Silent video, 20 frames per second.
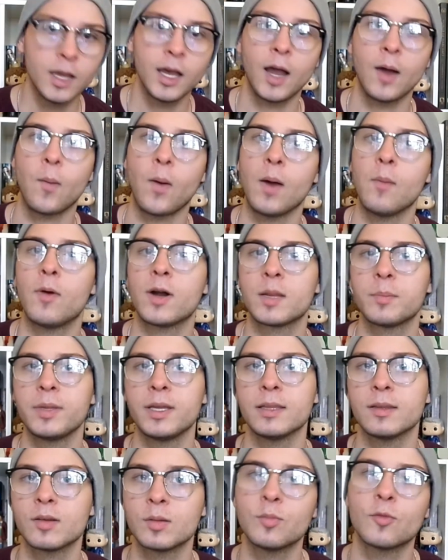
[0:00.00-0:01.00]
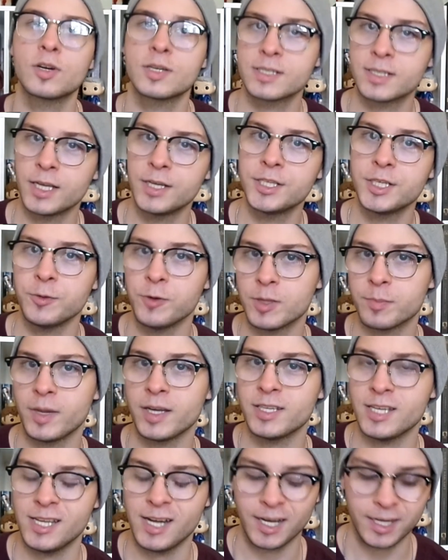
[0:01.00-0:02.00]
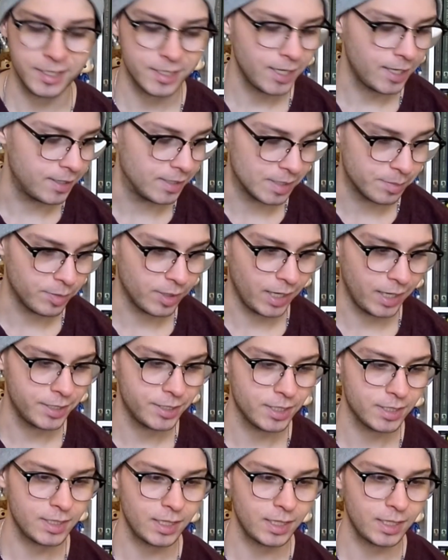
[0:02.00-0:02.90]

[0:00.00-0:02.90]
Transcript: I want to be a little more stingy with my 10 out of 10s, but I